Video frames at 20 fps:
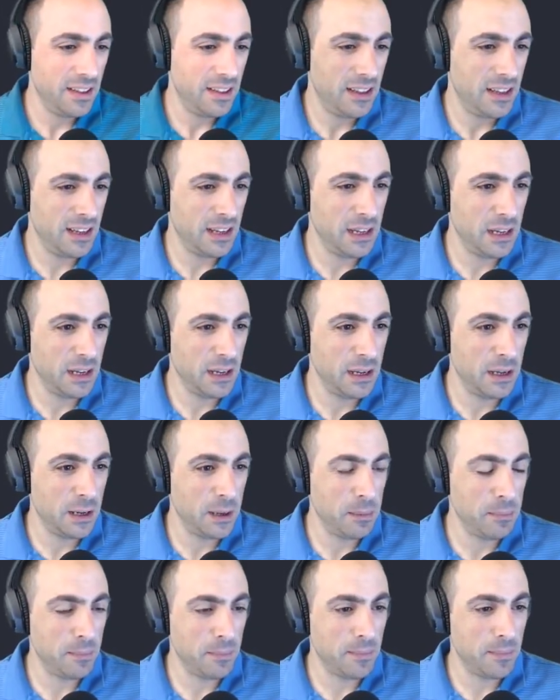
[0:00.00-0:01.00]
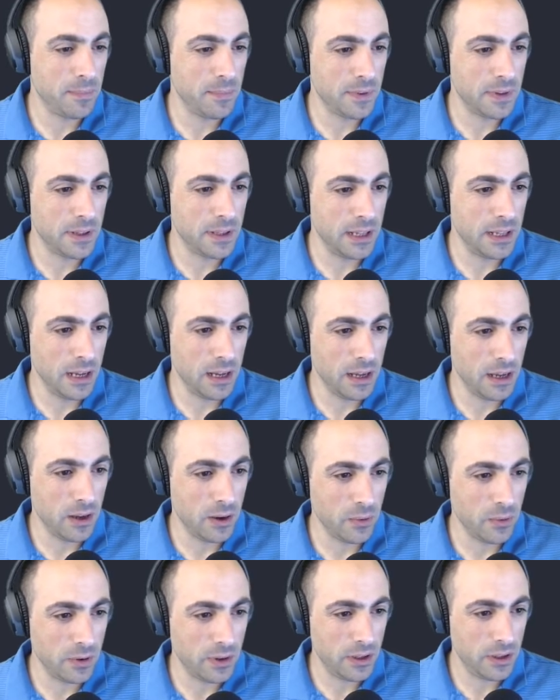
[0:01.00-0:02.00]

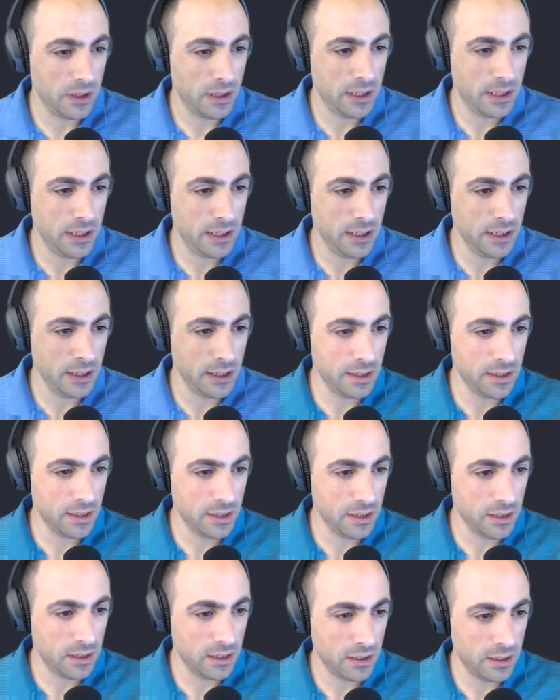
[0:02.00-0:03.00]
Now here,